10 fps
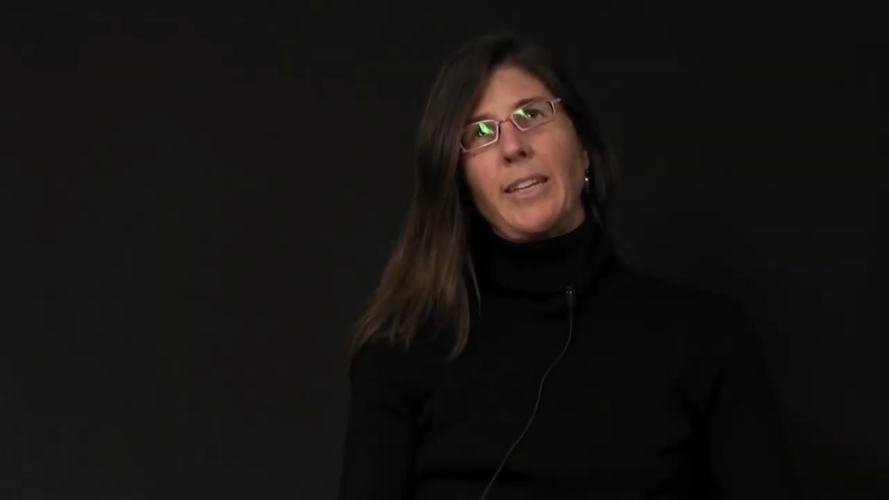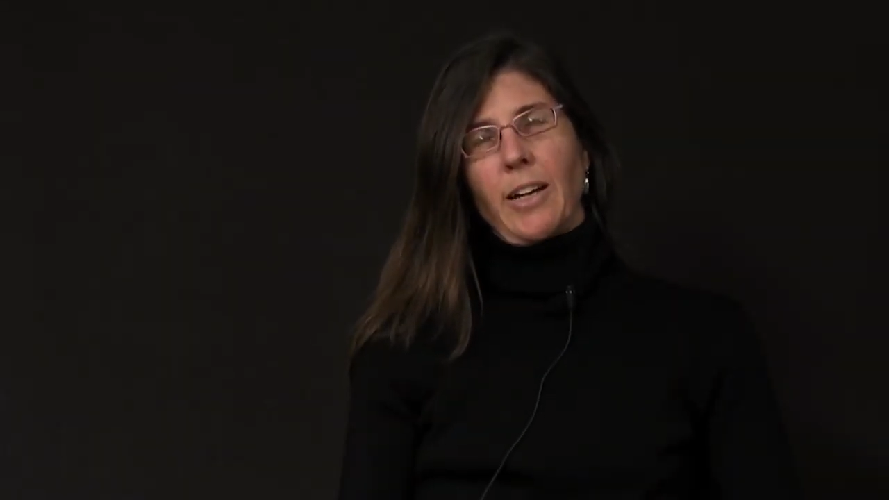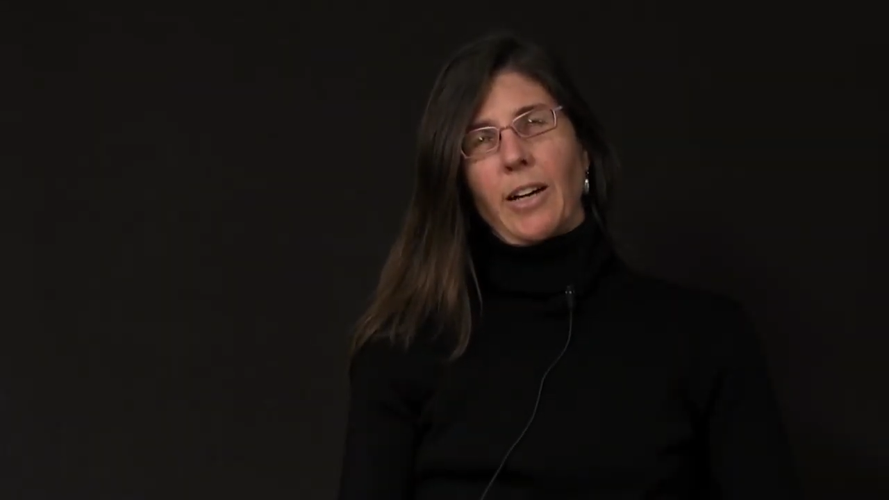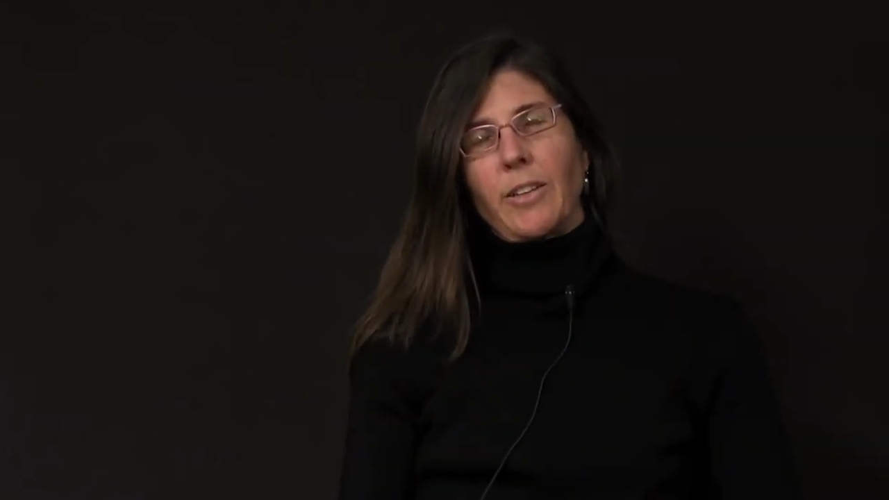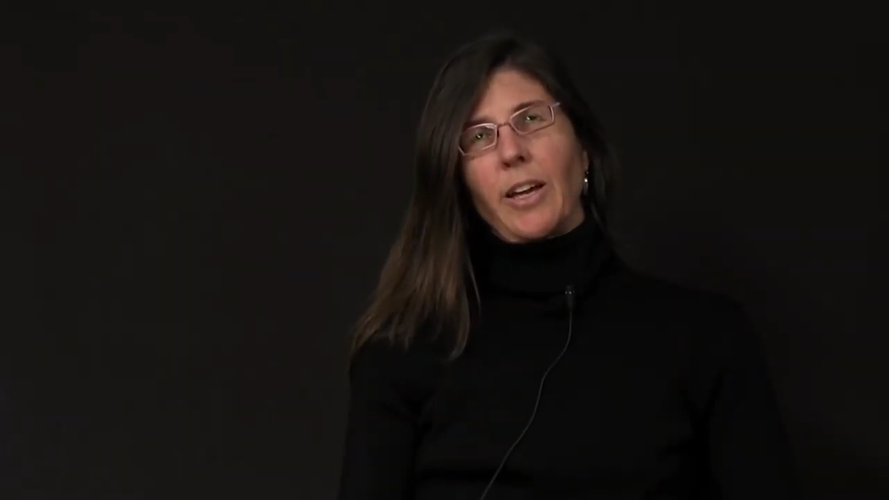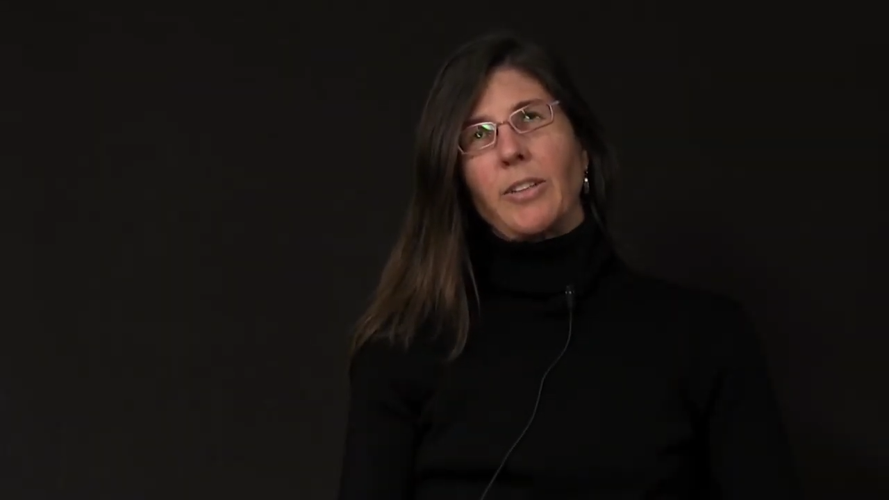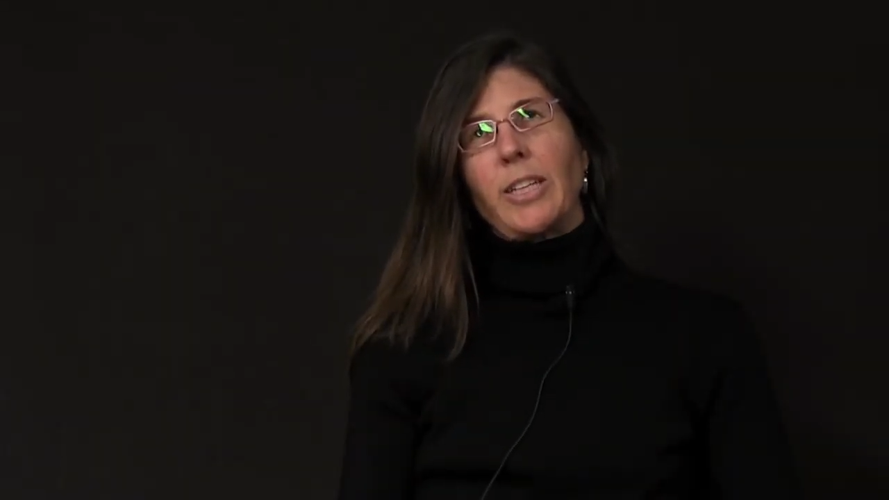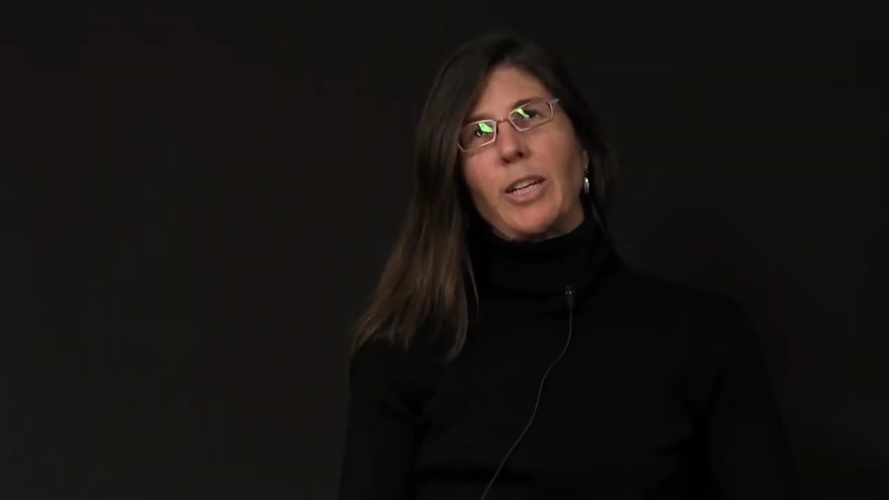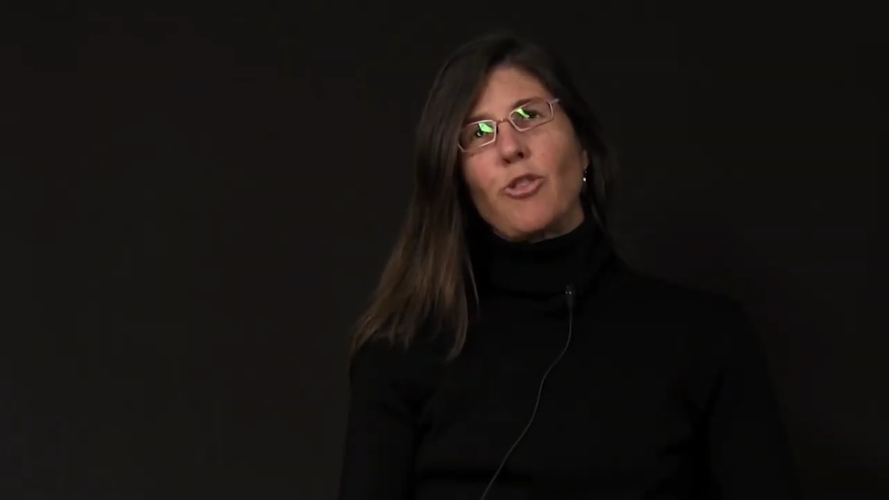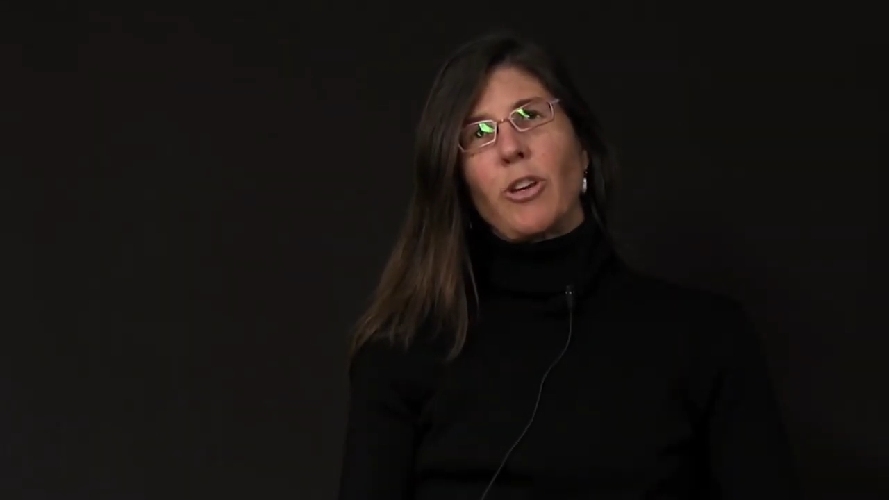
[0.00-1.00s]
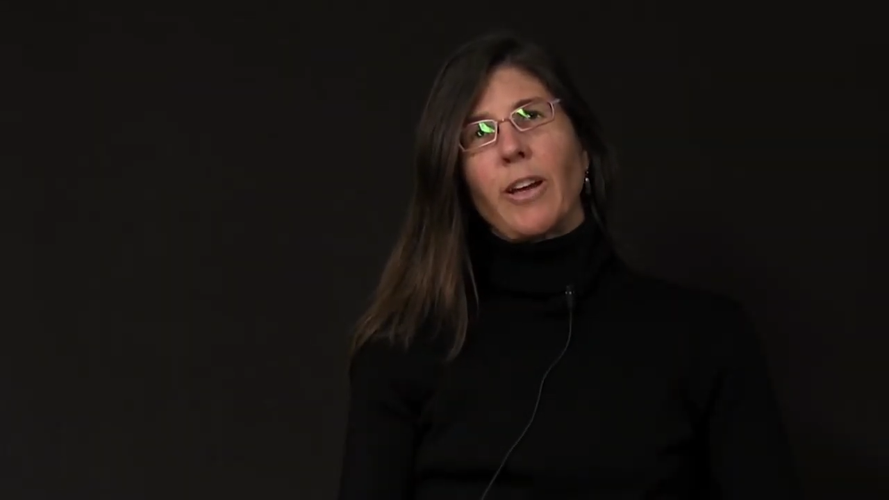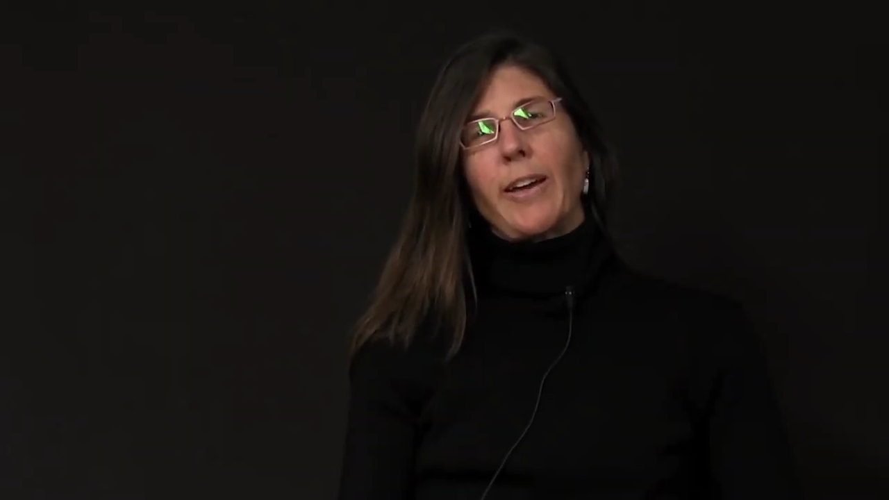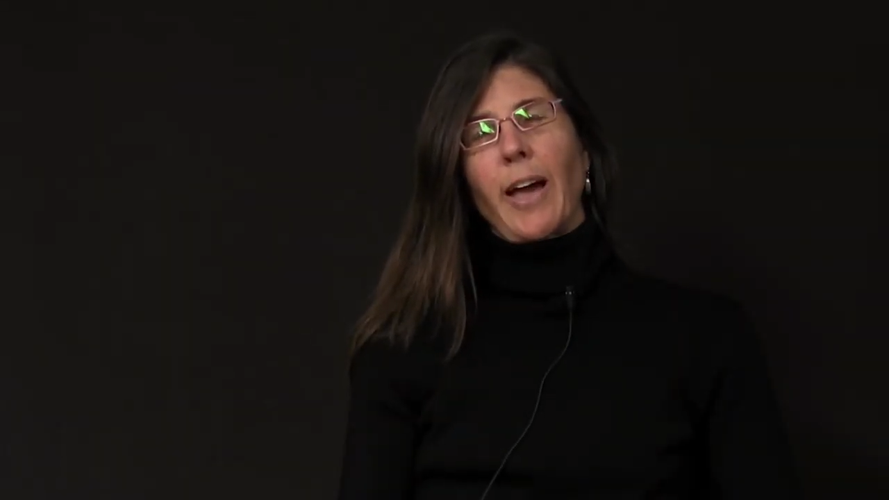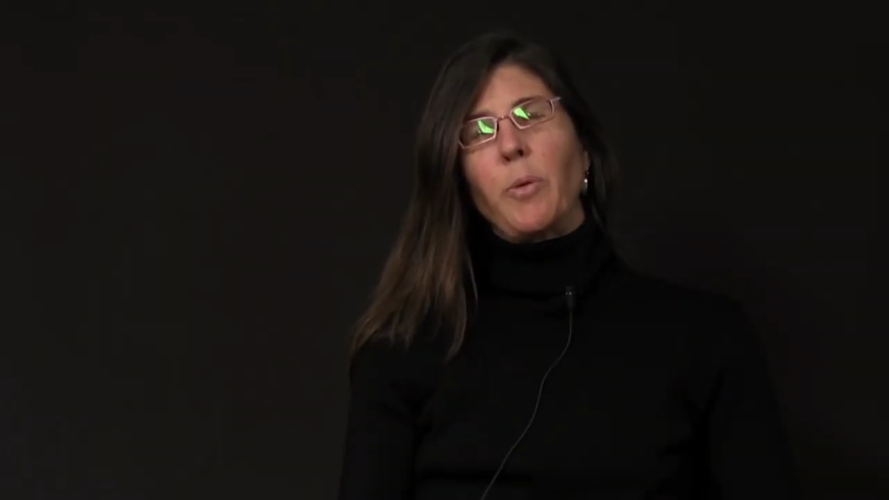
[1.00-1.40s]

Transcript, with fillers: any online teaching, I,